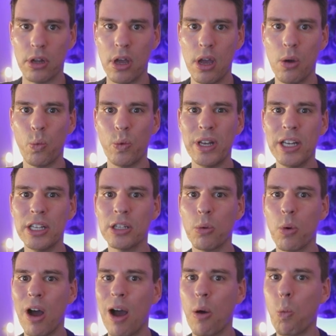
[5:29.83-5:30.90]
We need
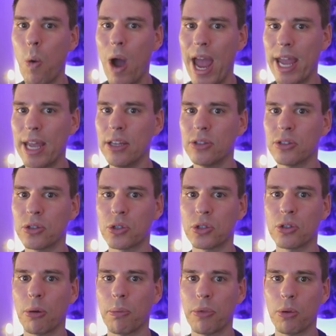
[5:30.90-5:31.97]
a, a way to
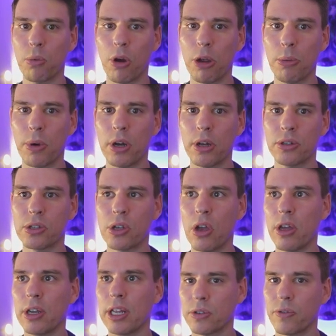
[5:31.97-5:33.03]
stop the robot
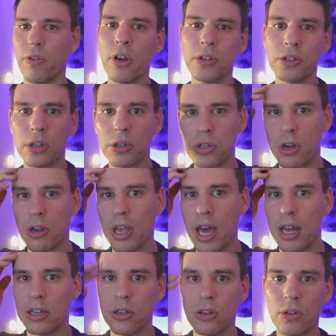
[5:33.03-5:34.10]
turning. First, I'll show you how
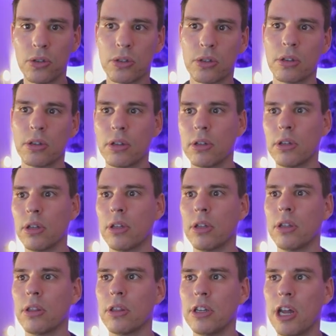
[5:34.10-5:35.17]
to use
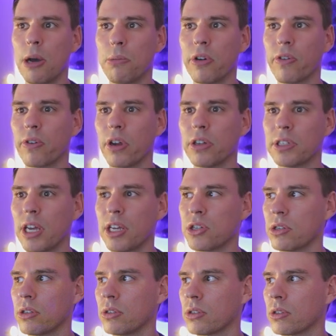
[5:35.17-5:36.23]
the number of
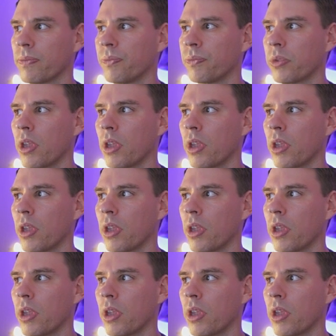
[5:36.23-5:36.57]
rotations.